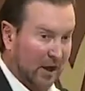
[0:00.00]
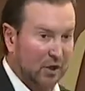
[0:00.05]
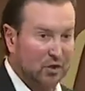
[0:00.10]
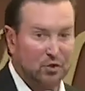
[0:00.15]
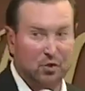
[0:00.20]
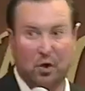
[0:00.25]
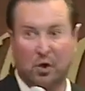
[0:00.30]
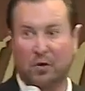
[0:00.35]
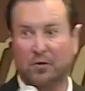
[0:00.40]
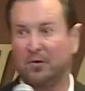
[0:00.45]
I
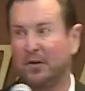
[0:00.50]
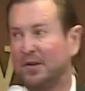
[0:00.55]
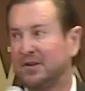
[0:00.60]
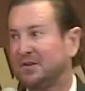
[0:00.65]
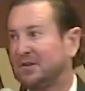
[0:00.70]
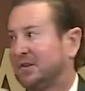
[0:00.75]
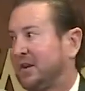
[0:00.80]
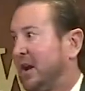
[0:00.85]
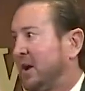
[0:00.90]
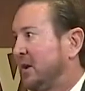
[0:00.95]
drove as
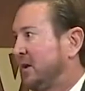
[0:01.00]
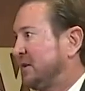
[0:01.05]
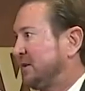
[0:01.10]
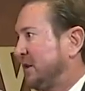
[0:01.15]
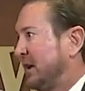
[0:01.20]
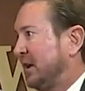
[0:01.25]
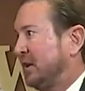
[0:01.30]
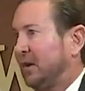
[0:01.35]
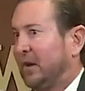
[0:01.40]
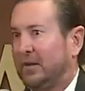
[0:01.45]
scared as
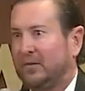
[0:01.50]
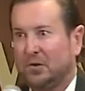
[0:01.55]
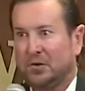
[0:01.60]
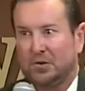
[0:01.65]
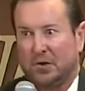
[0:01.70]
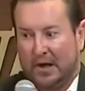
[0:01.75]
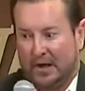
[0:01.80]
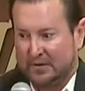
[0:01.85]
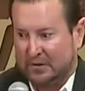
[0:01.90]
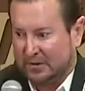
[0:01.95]
I could ever drive.